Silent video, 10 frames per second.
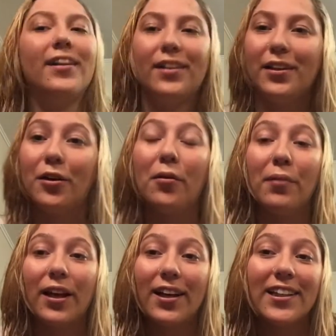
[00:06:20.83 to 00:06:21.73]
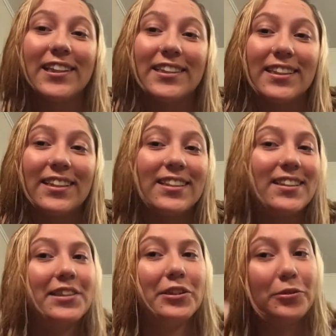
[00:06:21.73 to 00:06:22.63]
I did go behind the scenes
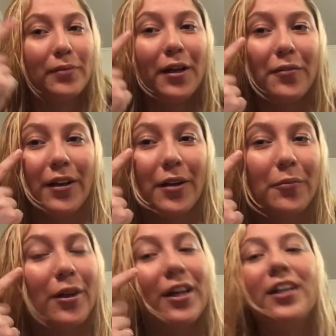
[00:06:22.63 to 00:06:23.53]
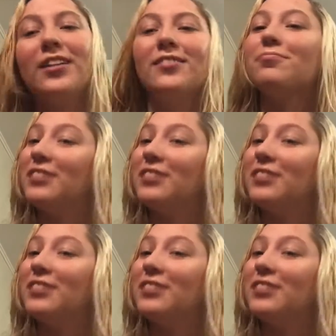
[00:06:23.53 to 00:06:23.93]
and do my right one.